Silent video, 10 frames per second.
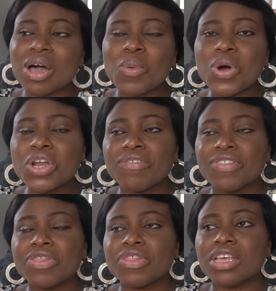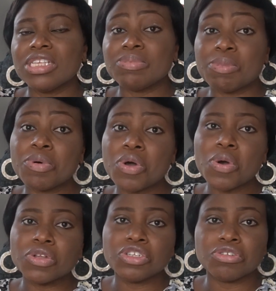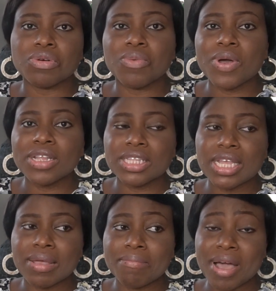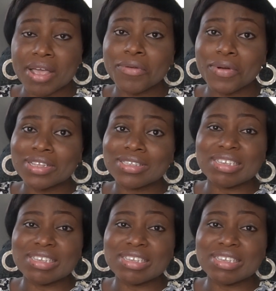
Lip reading: are one of the things people go through when they migrate.